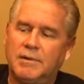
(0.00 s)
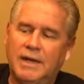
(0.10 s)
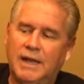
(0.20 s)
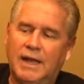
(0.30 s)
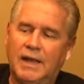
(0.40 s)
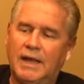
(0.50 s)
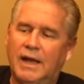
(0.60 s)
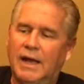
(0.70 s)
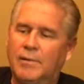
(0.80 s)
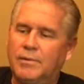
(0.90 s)
I mean, hey,
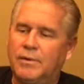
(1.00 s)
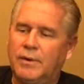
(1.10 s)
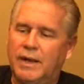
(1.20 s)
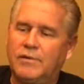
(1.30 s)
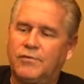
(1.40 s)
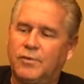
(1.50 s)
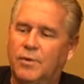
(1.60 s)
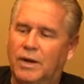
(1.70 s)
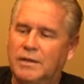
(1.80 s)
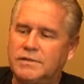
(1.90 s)
I, I've been around for a while.